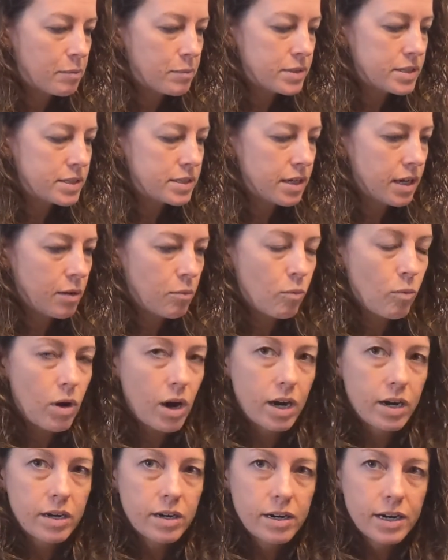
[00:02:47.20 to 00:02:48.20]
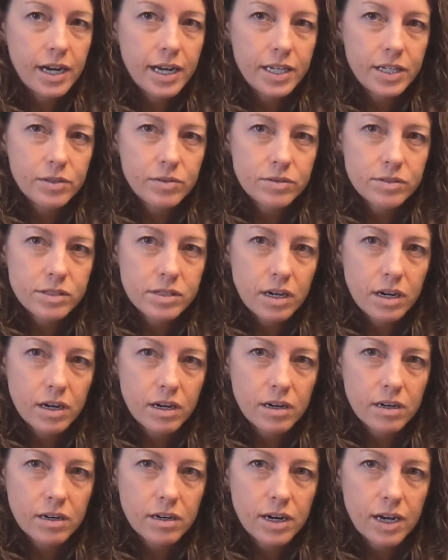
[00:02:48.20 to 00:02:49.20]
Some water. I used
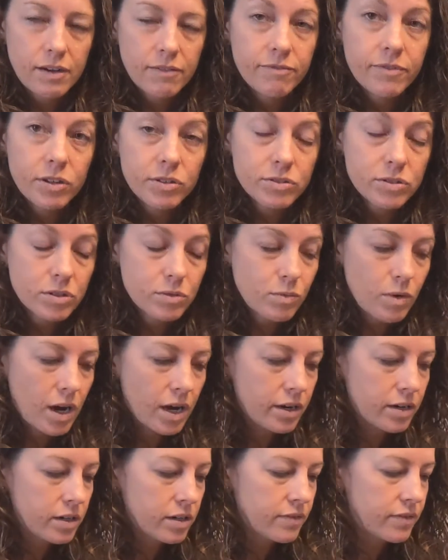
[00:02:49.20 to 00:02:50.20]
our filtered water.